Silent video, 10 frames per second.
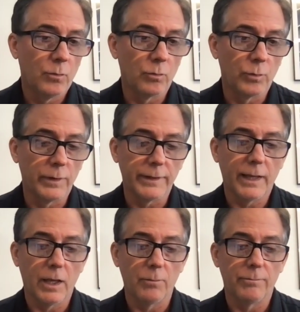will really
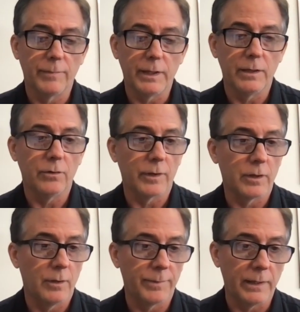help me or the
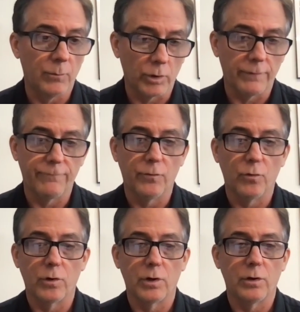company I'm working
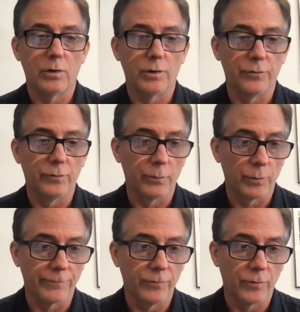for or doing
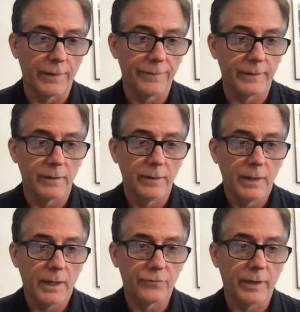work for. I think
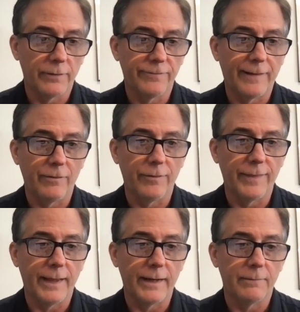I try to follow
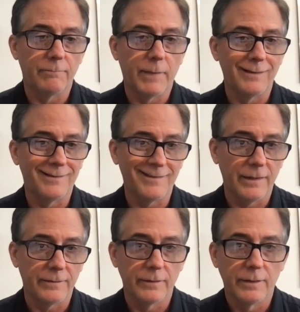that
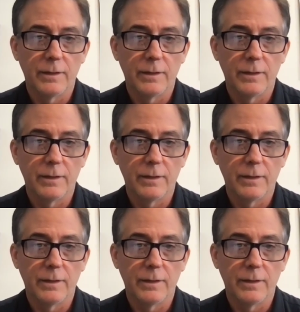mindset.